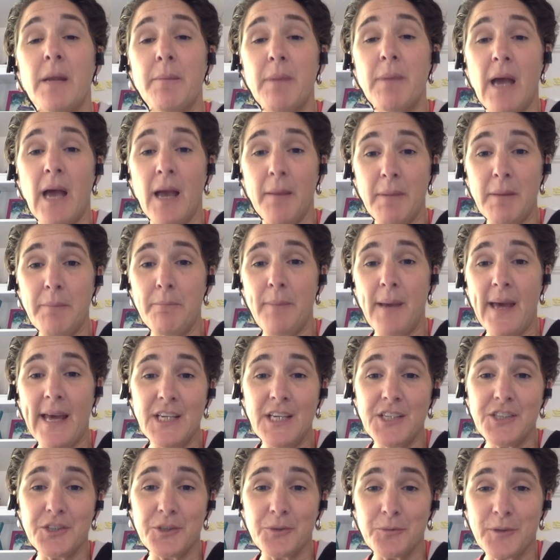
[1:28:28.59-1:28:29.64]
I mean, I'm, I'm,
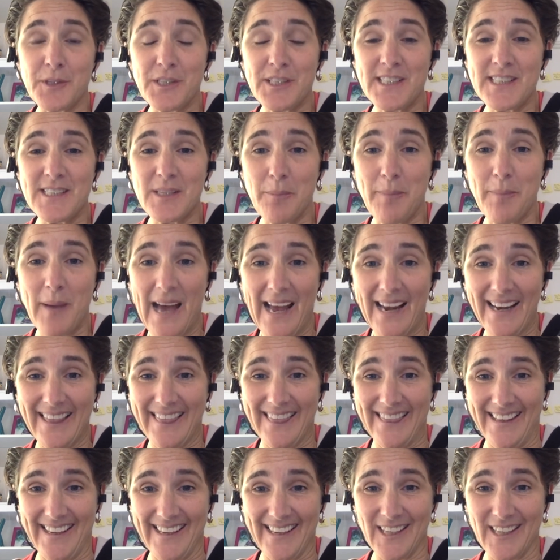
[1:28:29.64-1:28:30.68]
impatient, which is a bad
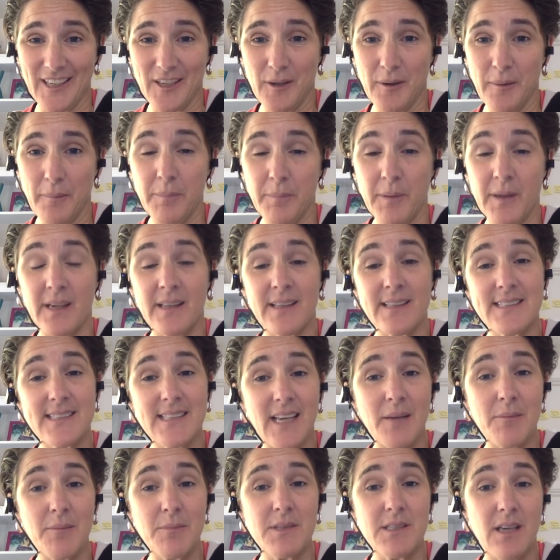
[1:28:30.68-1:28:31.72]
thing, but at the
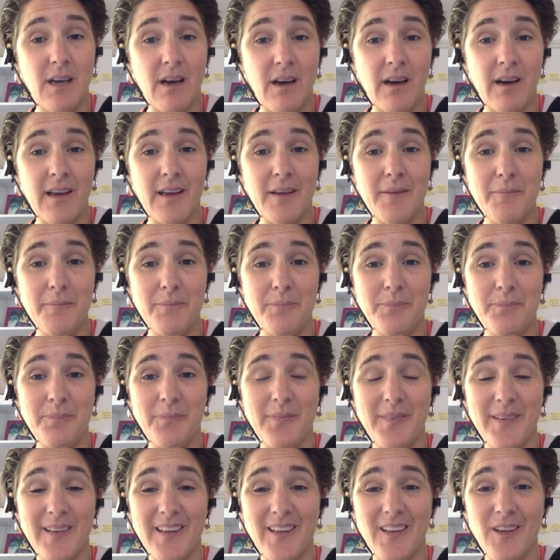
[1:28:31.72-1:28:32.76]
same
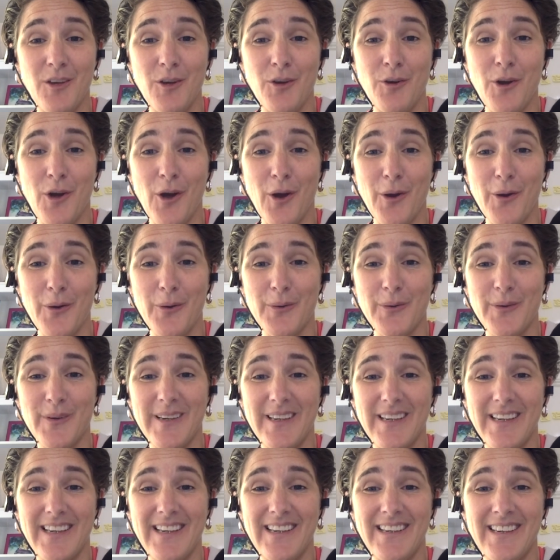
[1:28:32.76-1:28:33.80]
time, you know,